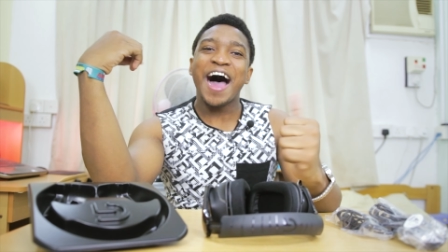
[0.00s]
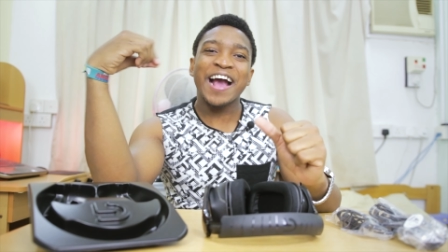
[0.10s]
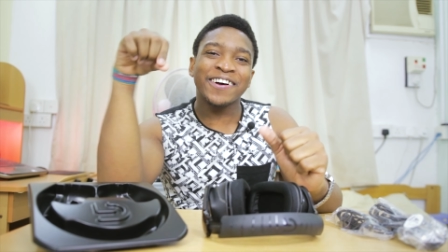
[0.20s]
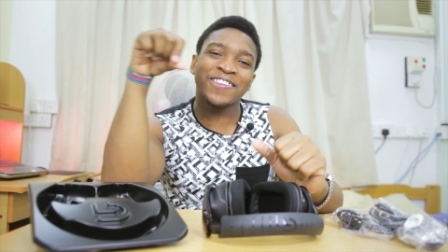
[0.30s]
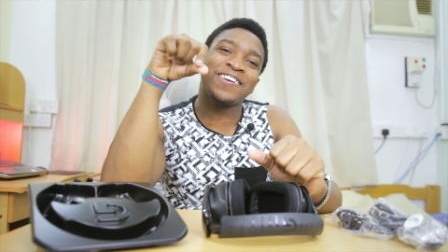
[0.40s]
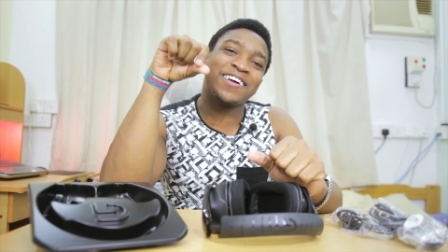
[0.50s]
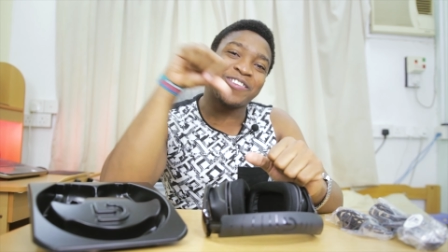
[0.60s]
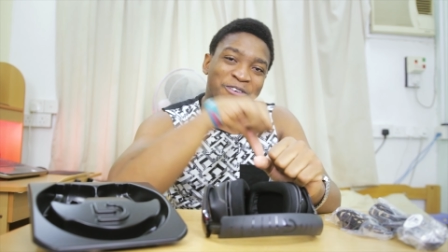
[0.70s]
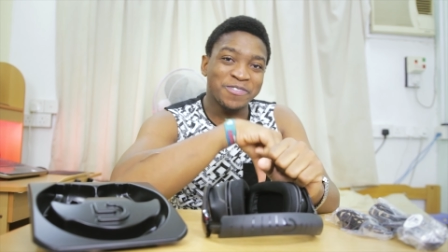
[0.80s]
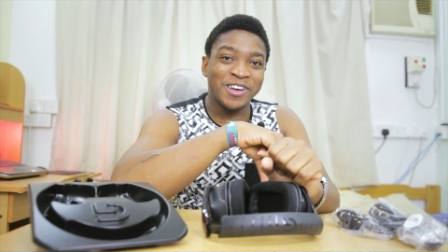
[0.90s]
I can turn
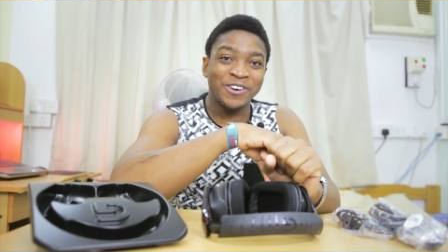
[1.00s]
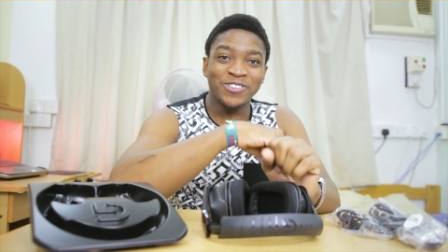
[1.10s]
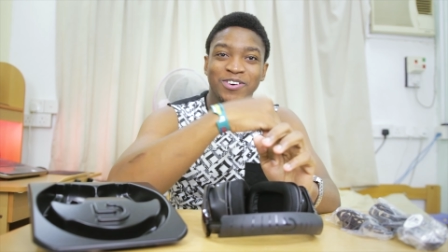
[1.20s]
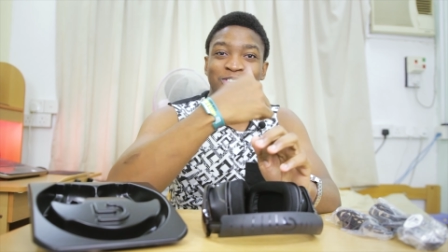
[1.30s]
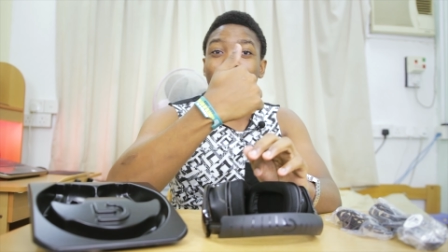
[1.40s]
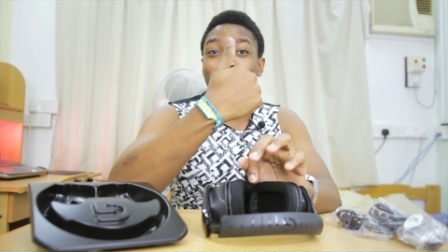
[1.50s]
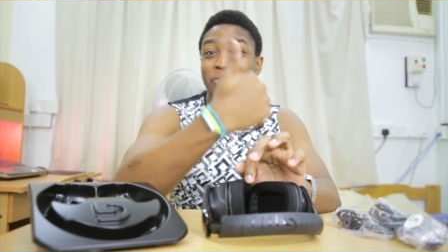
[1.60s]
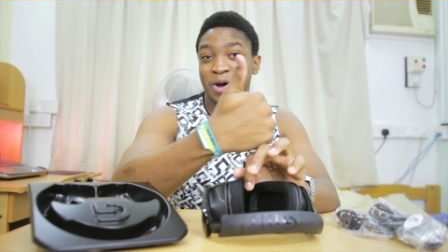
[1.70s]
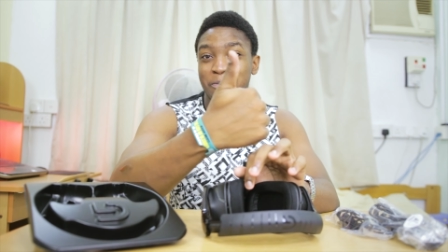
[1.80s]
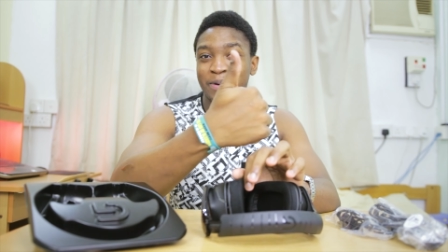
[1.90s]
that thumbs down to a
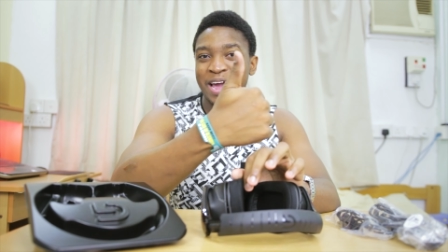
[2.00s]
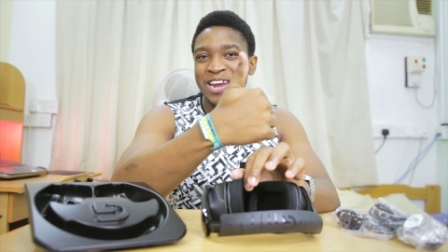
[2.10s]
thumbs up.